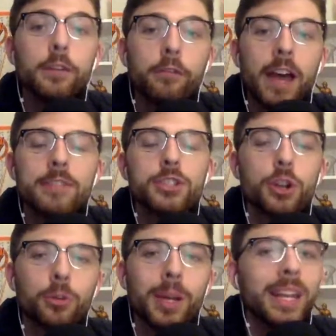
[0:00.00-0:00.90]
a
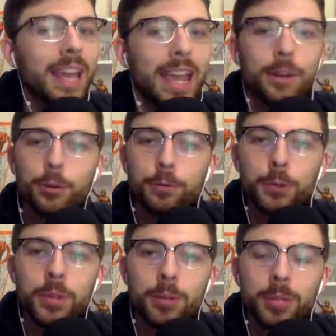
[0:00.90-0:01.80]
5-star rating and a
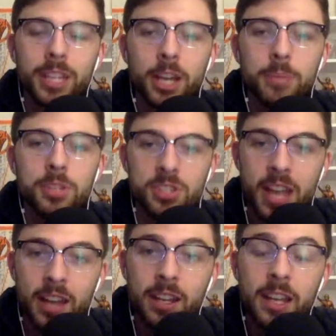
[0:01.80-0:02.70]
review, that really helps us
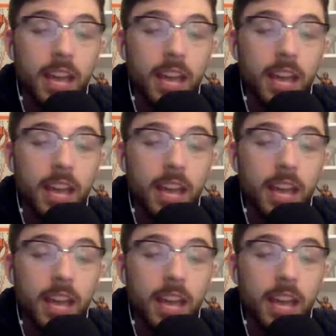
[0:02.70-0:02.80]
out.